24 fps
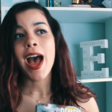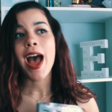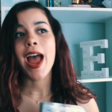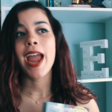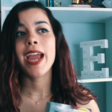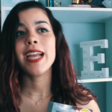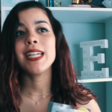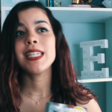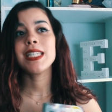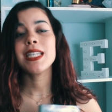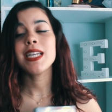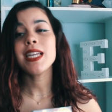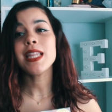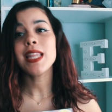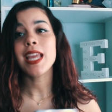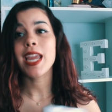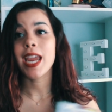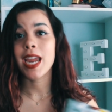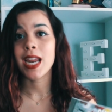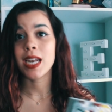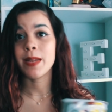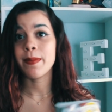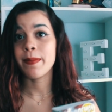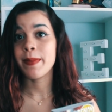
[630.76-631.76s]
I had seen
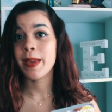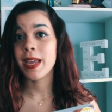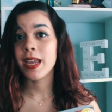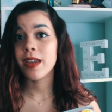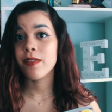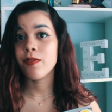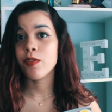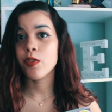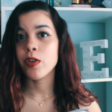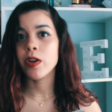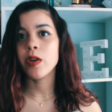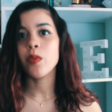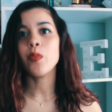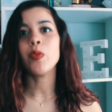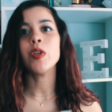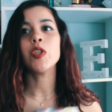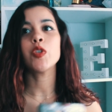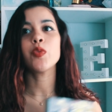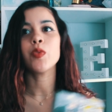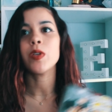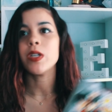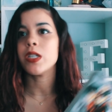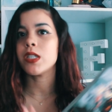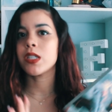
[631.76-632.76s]
the anime for it,
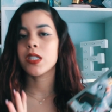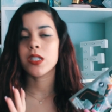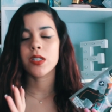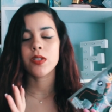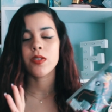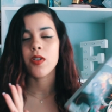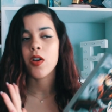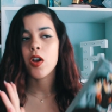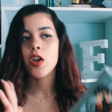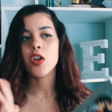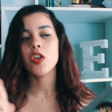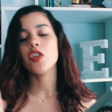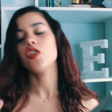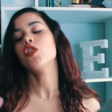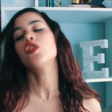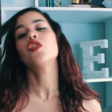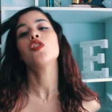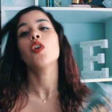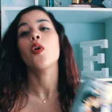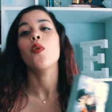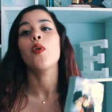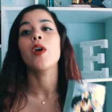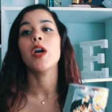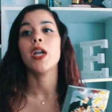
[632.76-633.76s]
which was
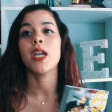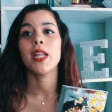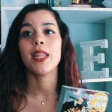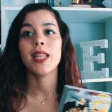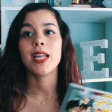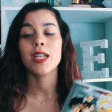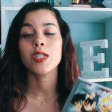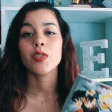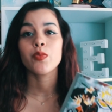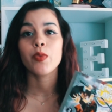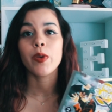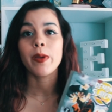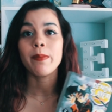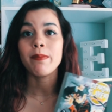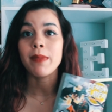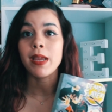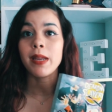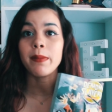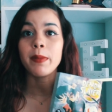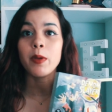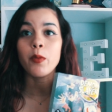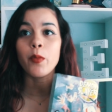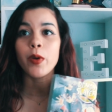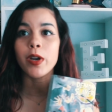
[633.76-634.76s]
so good, and that's what
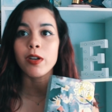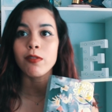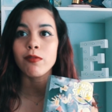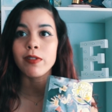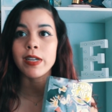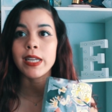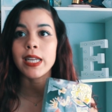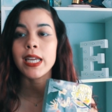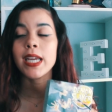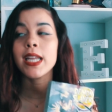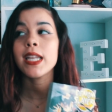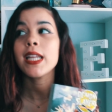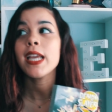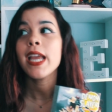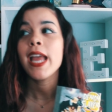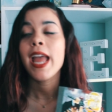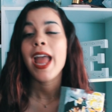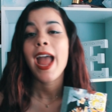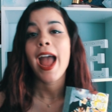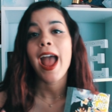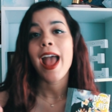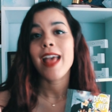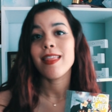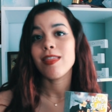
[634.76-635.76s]
made me want to read it.
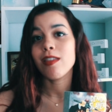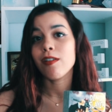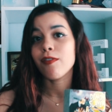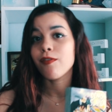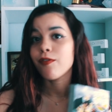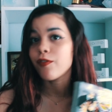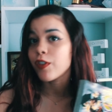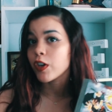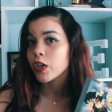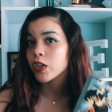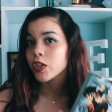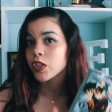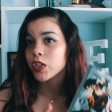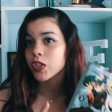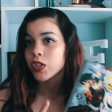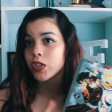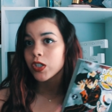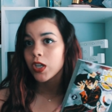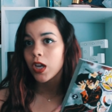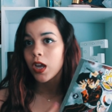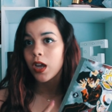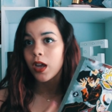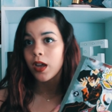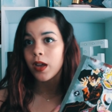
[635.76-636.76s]
And the
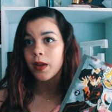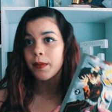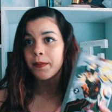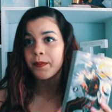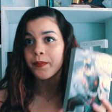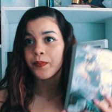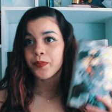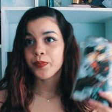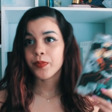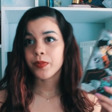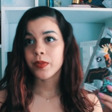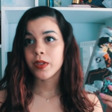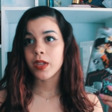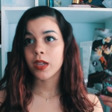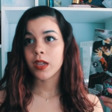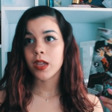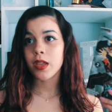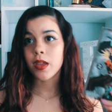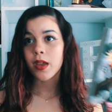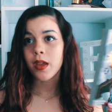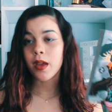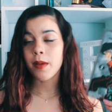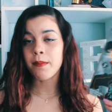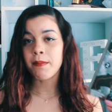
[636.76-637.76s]
first
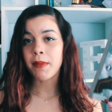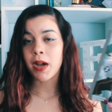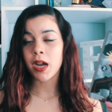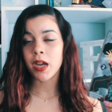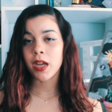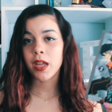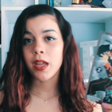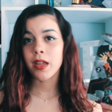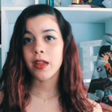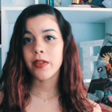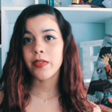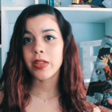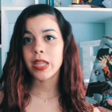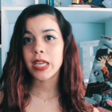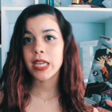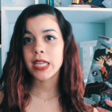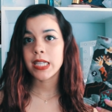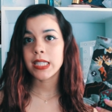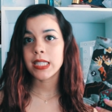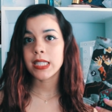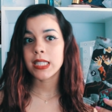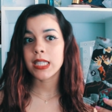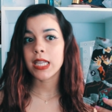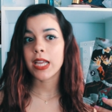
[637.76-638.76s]
manga of
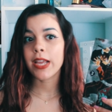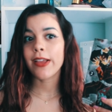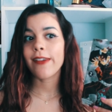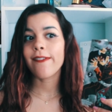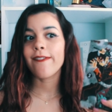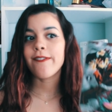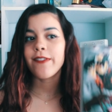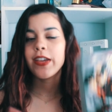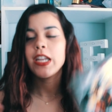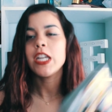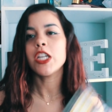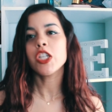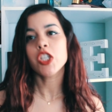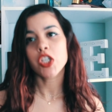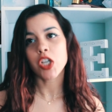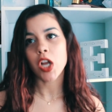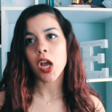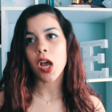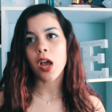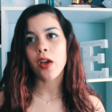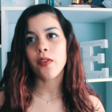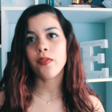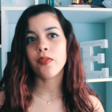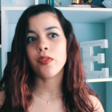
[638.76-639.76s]
this finished
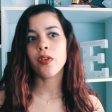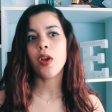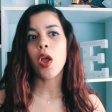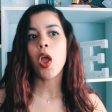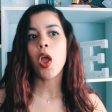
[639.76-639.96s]
off